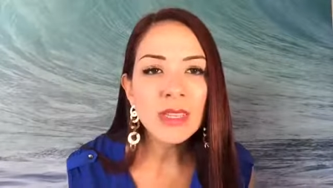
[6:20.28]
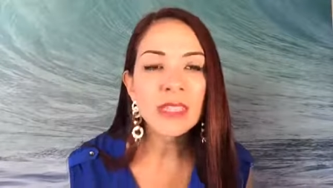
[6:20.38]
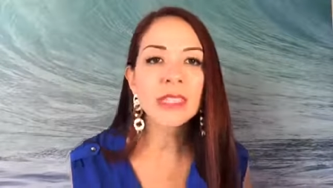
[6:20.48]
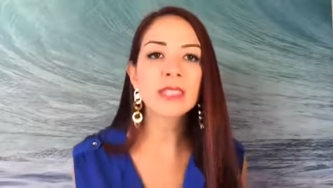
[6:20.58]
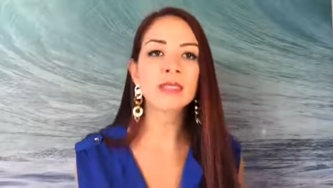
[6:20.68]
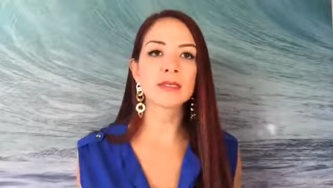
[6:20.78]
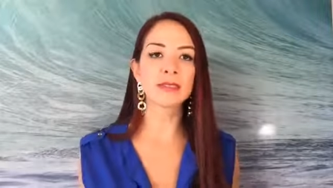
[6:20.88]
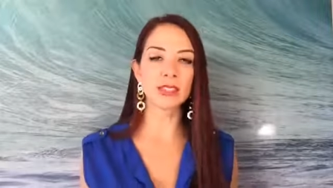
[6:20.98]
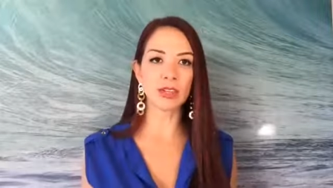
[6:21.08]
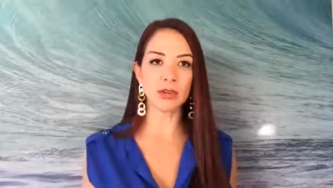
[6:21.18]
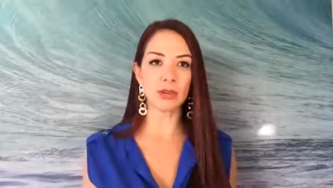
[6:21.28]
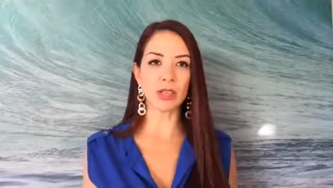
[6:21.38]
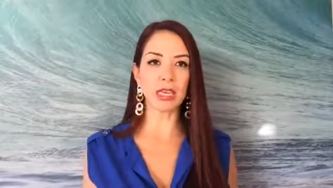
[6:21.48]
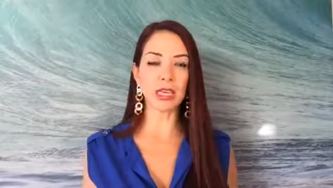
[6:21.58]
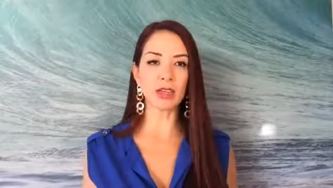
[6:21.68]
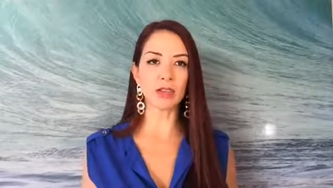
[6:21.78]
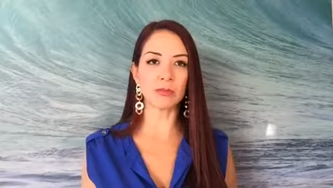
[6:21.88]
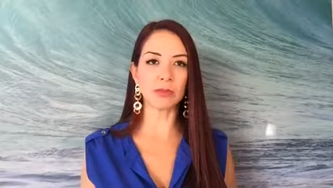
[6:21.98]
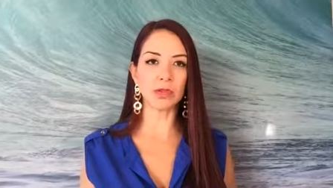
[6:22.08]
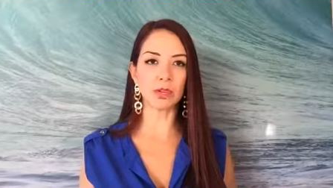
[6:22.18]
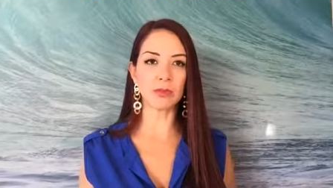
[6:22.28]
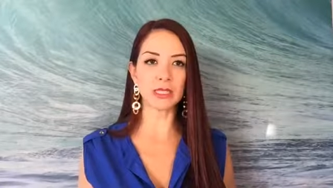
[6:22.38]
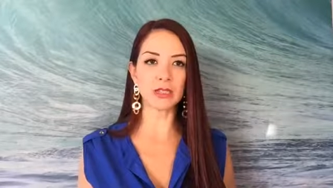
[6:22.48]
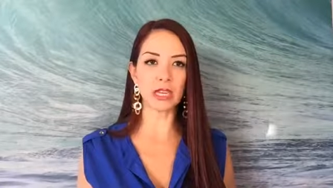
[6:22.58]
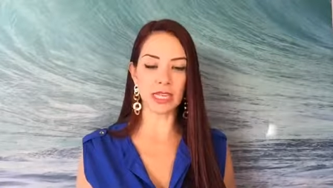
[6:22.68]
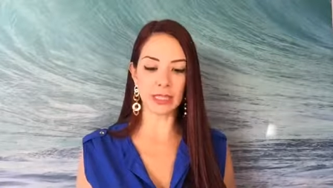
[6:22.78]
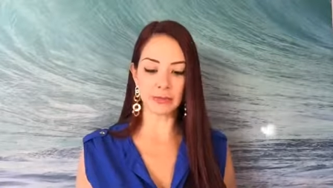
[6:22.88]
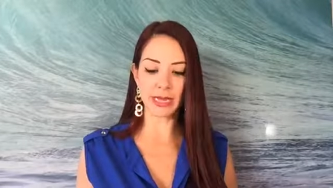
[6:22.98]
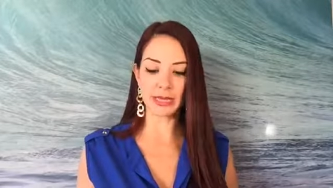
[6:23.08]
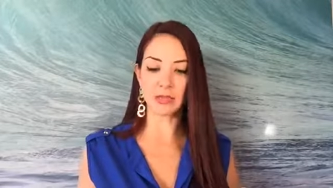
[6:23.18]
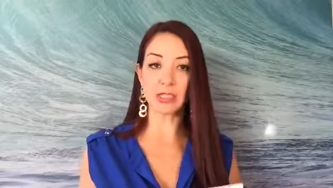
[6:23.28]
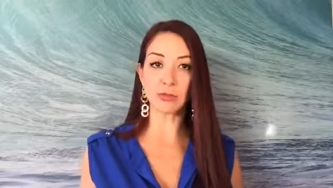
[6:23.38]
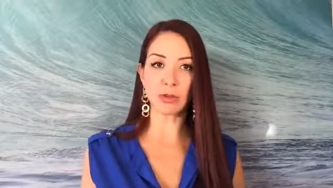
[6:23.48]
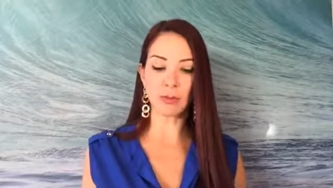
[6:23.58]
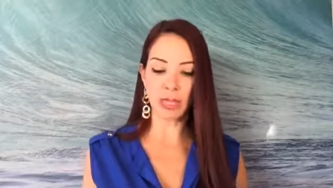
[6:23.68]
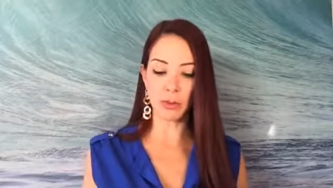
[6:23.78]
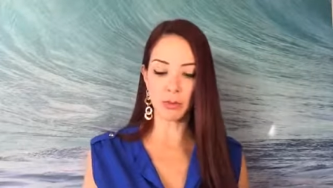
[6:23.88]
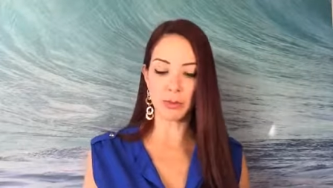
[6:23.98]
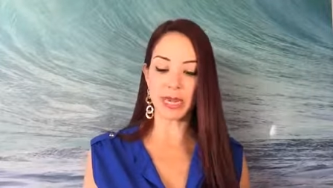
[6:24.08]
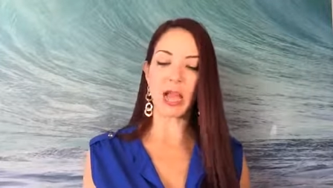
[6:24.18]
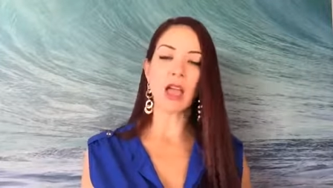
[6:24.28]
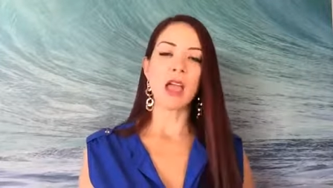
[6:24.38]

Oh, sorry about that. Hope it's gonna get better and the replay will be better.